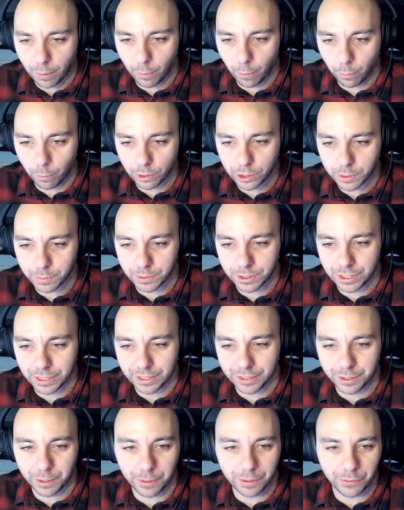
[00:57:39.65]
washing machine is
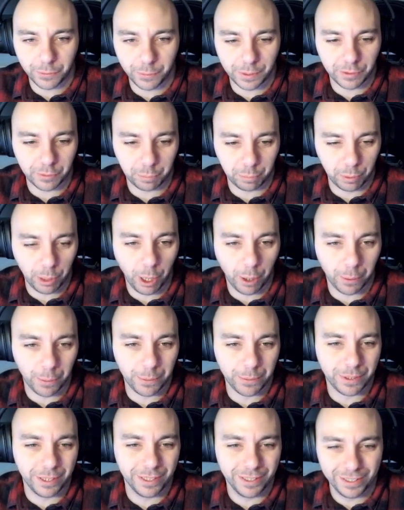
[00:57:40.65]
going to explode.